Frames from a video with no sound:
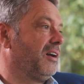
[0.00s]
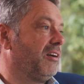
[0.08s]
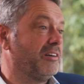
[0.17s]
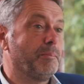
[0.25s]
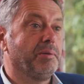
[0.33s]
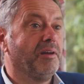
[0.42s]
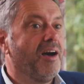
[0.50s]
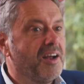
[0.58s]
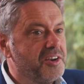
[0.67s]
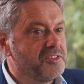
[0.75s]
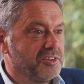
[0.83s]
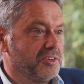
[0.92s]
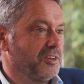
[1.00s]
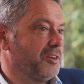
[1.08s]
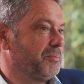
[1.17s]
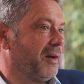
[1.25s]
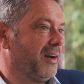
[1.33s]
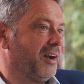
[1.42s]
are obliged to do
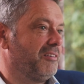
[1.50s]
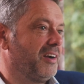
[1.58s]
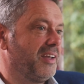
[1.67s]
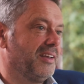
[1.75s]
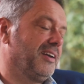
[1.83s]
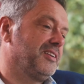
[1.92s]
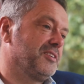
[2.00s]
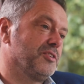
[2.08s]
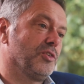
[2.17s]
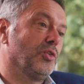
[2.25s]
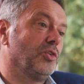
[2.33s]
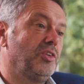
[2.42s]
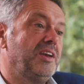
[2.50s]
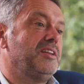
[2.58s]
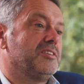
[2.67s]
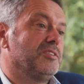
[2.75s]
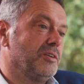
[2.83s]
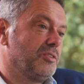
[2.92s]
by our regulators or need
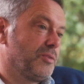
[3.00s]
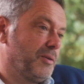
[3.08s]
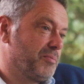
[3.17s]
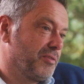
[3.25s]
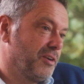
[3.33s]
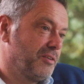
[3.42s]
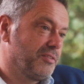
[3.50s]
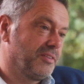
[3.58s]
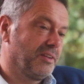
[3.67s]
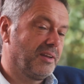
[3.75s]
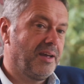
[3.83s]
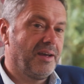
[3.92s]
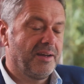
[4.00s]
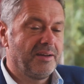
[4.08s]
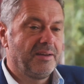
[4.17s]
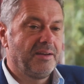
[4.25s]
to do to improve care.